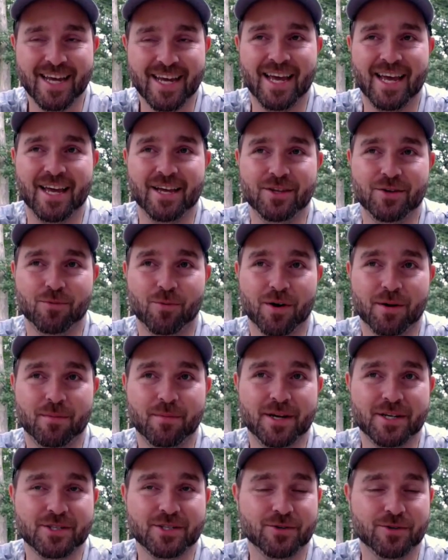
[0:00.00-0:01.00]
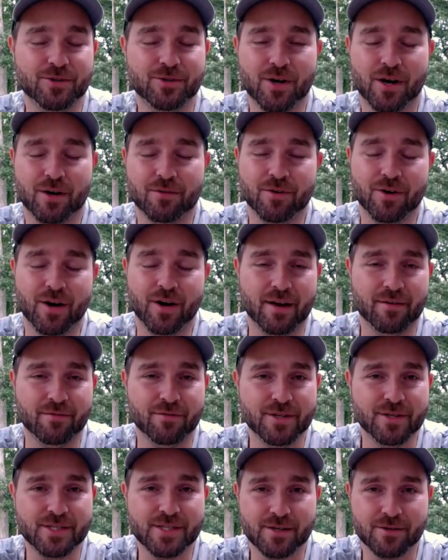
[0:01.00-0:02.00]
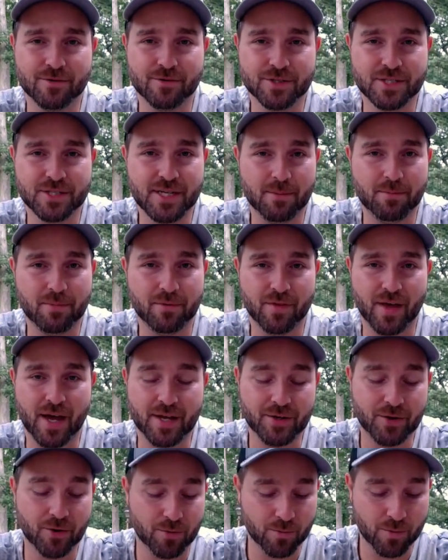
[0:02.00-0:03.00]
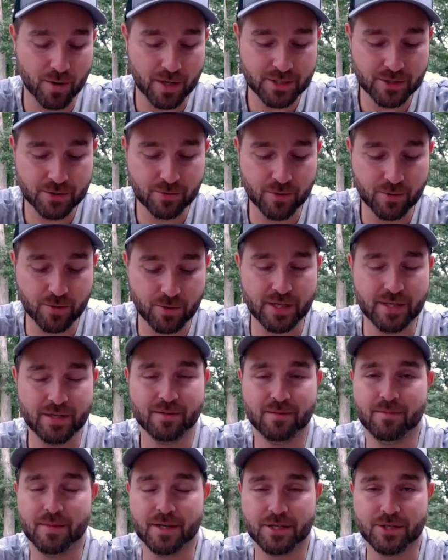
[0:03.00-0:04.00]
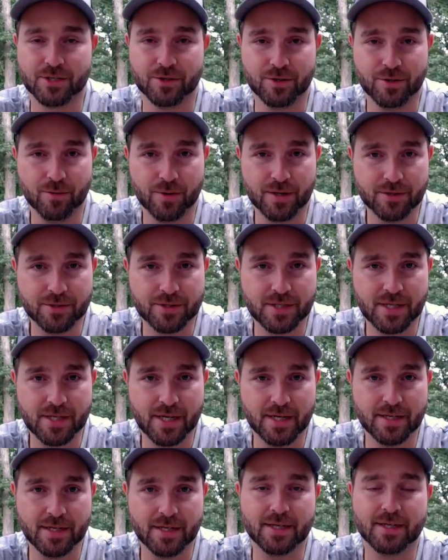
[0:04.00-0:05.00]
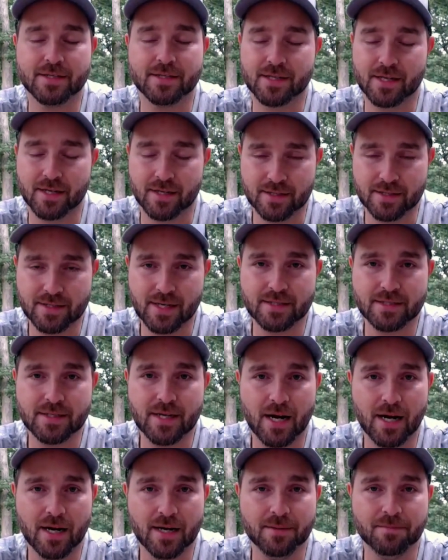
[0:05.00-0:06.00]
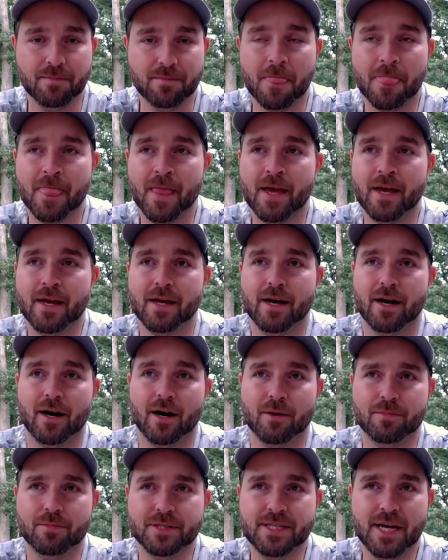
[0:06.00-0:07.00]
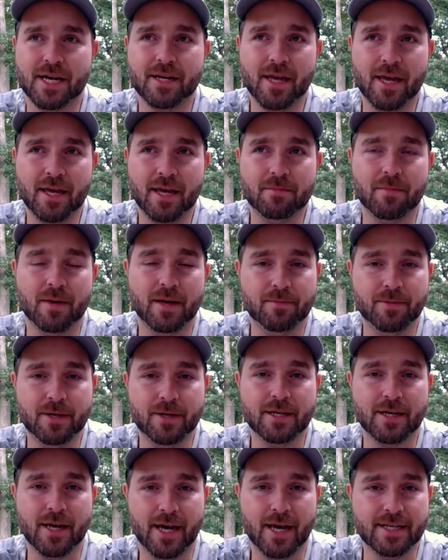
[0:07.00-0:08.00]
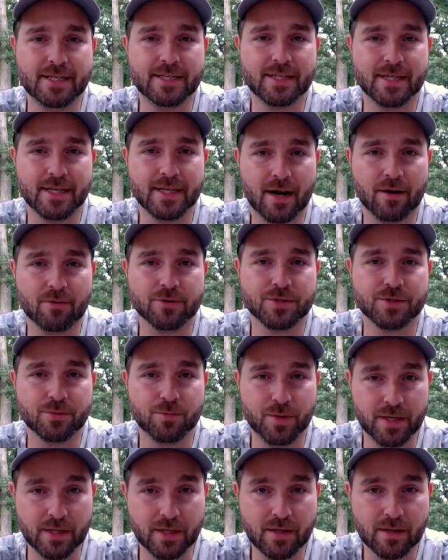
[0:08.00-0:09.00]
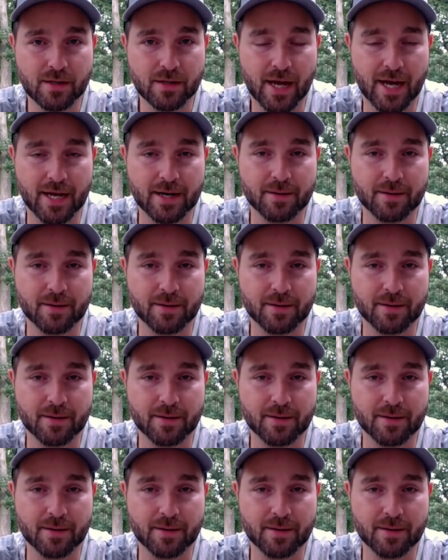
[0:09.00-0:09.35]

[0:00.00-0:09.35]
And you want to make sure you cover every single step of that. Don't rush through it. Make sure you understand it. It's going to take time, but dedicate maybe 8 to 10 hours a week at a